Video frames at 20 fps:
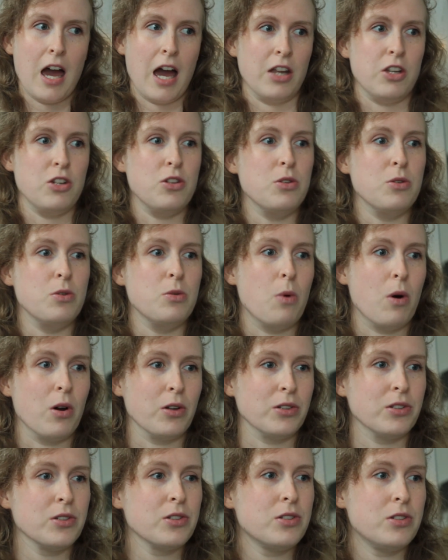and you
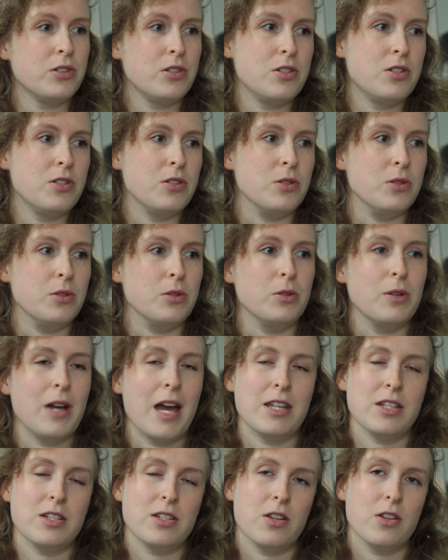want to
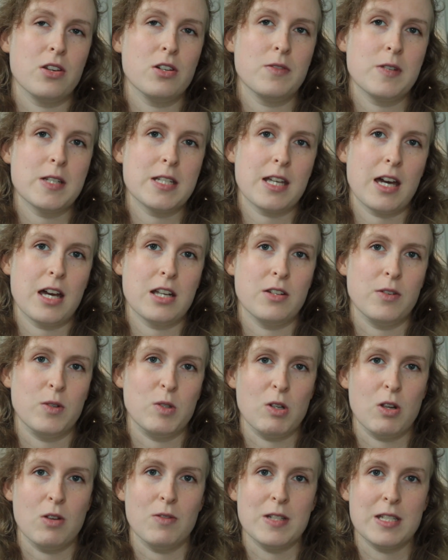enter the other side of your
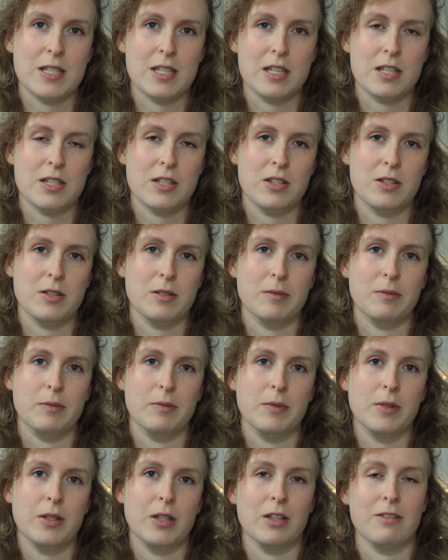nervous system
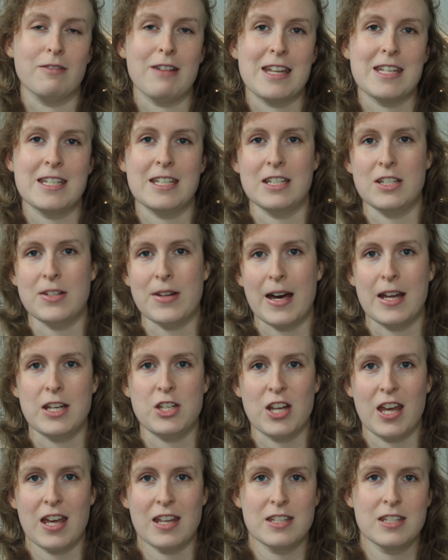and the rest and
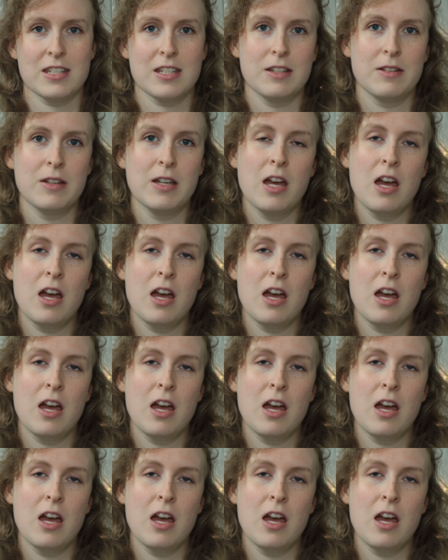digest.